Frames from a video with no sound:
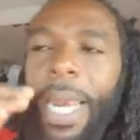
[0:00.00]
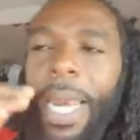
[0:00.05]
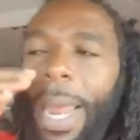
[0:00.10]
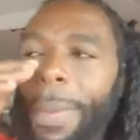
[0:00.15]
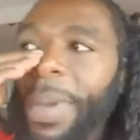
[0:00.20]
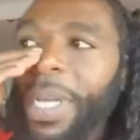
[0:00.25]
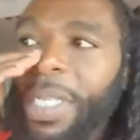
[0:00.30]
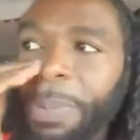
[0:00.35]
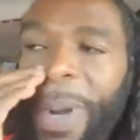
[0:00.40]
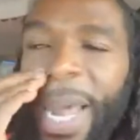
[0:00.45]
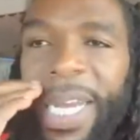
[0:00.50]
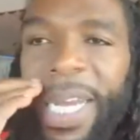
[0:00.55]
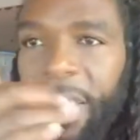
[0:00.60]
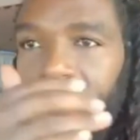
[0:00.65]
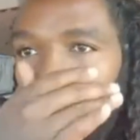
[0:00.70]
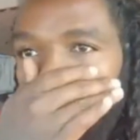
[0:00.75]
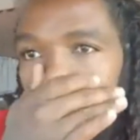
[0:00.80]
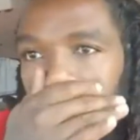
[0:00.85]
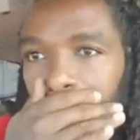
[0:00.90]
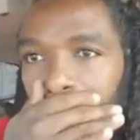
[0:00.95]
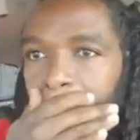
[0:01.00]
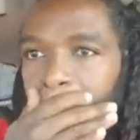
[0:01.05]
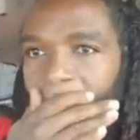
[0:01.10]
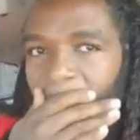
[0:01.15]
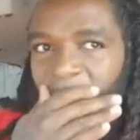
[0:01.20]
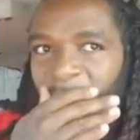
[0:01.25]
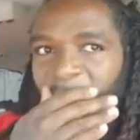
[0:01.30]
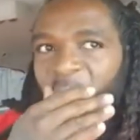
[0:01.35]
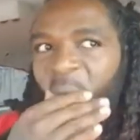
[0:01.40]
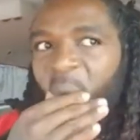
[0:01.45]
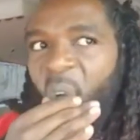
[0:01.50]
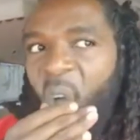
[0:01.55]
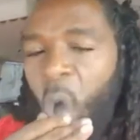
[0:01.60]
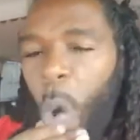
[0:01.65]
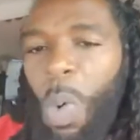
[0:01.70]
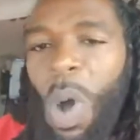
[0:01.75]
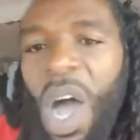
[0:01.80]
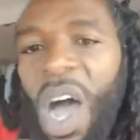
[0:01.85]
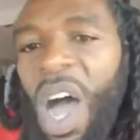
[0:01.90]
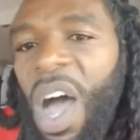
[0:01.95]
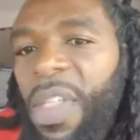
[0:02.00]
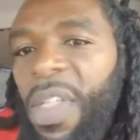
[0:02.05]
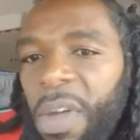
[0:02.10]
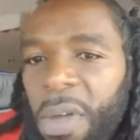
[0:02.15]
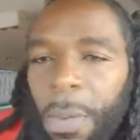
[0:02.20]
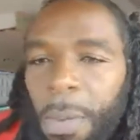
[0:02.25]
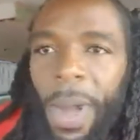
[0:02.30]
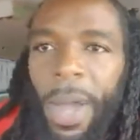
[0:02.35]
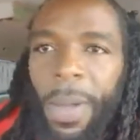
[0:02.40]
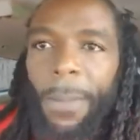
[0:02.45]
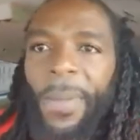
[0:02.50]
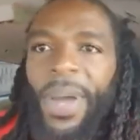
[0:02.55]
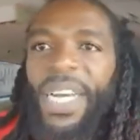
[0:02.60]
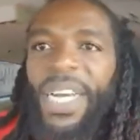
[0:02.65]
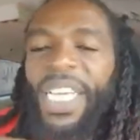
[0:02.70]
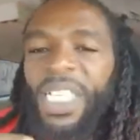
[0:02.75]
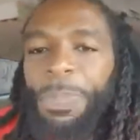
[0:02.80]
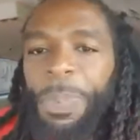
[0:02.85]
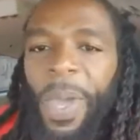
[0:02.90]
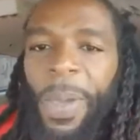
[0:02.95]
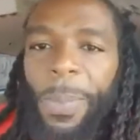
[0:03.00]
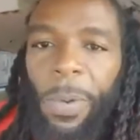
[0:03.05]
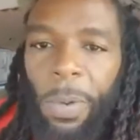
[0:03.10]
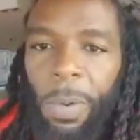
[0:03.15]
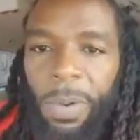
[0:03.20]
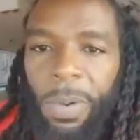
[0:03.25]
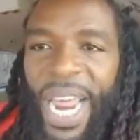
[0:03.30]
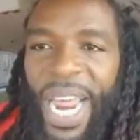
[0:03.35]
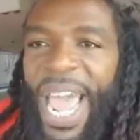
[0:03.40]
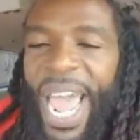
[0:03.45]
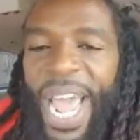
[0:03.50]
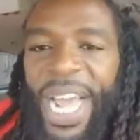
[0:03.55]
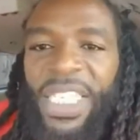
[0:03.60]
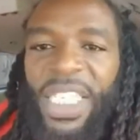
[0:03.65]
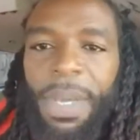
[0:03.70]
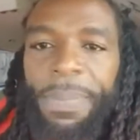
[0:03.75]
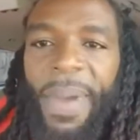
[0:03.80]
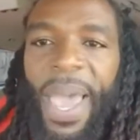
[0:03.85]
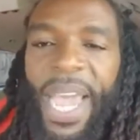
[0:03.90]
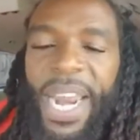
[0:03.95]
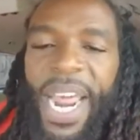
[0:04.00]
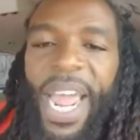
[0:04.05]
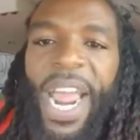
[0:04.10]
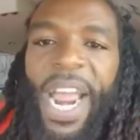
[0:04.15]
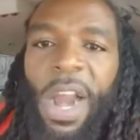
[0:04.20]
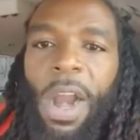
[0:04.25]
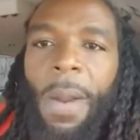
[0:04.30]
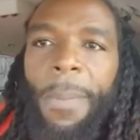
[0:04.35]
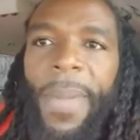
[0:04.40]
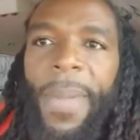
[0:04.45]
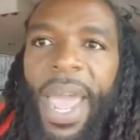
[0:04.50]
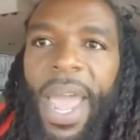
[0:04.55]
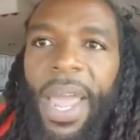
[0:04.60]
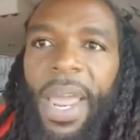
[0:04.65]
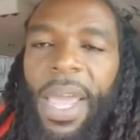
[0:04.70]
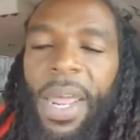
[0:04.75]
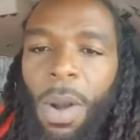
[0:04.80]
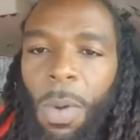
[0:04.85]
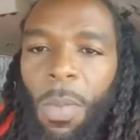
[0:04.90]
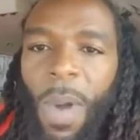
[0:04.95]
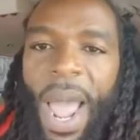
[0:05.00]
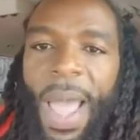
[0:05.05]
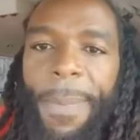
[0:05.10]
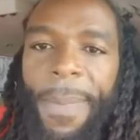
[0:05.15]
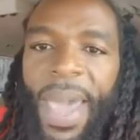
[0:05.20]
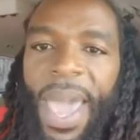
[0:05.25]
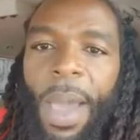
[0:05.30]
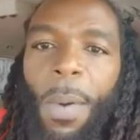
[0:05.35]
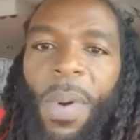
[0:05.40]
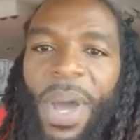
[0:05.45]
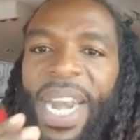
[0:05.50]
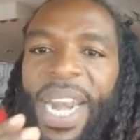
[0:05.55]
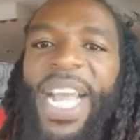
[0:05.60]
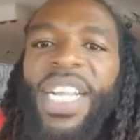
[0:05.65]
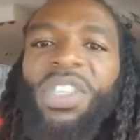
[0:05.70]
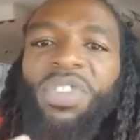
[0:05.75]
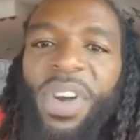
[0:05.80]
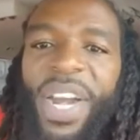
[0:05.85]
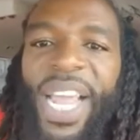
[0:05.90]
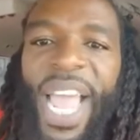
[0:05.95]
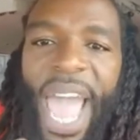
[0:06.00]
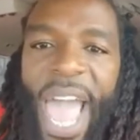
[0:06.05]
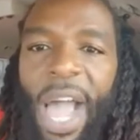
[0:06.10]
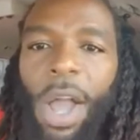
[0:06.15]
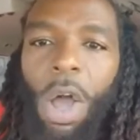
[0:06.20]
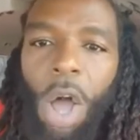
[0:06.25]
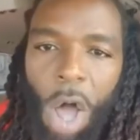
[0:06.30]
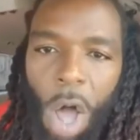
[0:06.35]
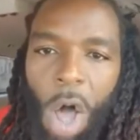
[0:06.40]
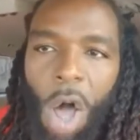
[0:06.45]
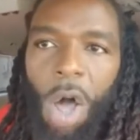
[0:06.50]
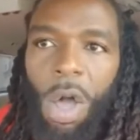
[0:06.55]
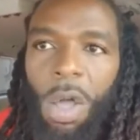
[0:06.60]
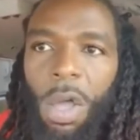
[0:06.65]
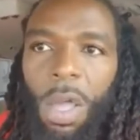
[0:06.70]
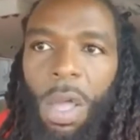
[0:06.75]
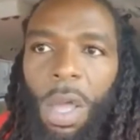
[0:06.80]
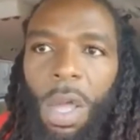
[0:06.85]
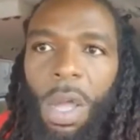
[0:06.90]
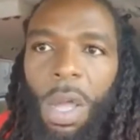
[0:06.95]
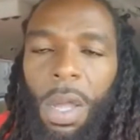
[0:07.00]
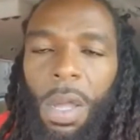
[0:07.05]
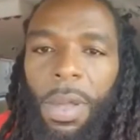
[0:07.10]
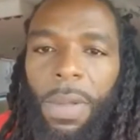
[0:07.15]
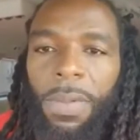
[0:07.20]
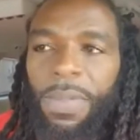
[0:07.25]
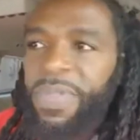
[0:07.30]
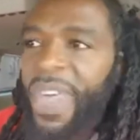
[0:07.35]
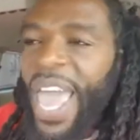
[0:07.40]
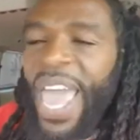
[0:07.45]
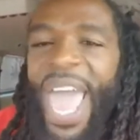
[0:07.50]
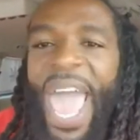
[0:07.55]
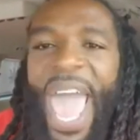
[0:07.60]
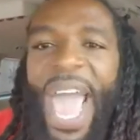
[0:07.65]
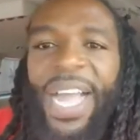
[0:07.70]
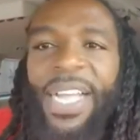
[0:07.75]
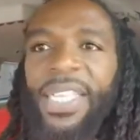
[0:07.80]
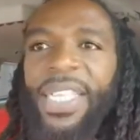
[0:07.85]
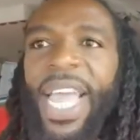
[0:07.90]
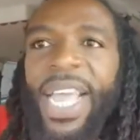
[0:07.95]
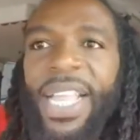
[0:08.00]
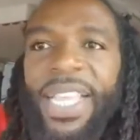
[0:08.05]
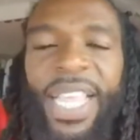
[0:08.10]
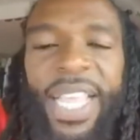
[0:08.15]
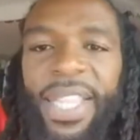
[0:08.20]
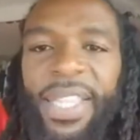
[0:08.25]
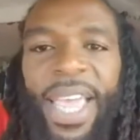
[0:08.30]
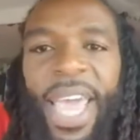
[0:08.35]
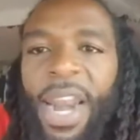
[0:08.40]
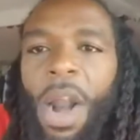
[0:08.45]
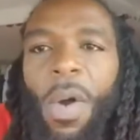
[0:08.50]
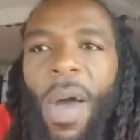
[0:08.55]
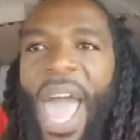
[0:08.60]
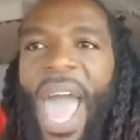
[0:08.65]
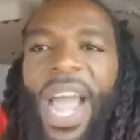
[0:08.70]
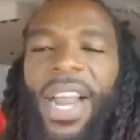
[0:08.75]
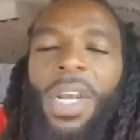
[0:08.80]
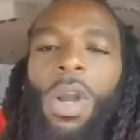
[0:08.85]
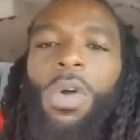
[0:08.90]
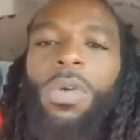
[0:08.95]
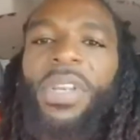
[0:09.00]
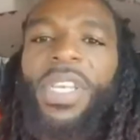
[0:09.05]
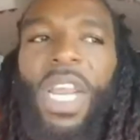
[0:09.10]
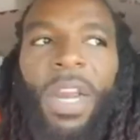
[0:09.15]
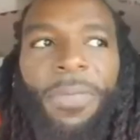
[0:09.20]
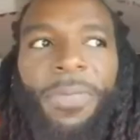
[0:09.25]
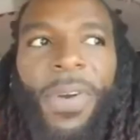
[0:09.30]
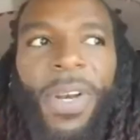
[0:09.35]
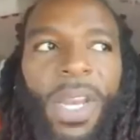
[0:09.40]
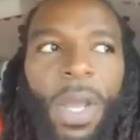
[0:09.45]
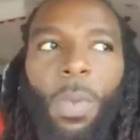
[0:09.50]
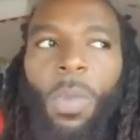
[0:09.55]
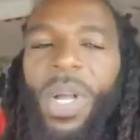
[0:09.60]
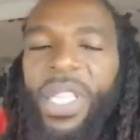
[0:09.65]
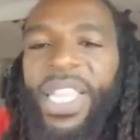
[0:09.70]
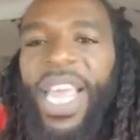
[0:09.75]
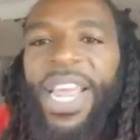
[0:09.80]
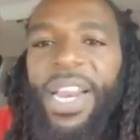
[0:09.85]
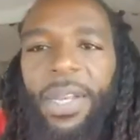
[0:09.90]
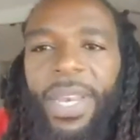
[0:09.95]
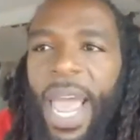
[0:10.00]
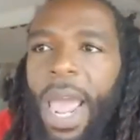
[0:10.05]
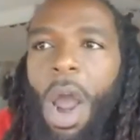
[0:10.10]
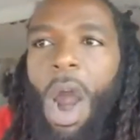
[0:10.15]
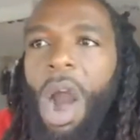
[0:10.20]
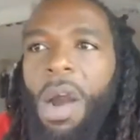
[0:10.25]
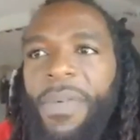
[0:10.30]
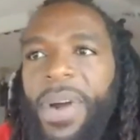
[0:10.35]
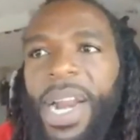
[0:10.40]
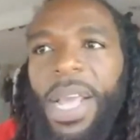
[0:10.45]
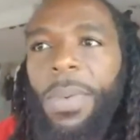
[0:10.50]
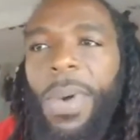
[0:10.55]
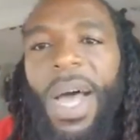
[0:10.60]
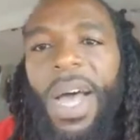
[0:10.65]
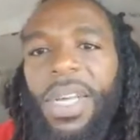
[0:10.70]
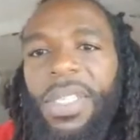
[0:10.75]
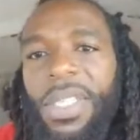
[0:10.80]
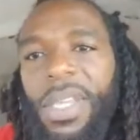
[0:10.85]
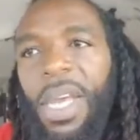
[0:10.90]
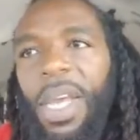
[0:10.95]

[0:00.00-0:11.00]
let me explain something to you. When these people, the Asian man, the Arab man, and the white man, when they drink alcohol, they don't act no different than what they already was.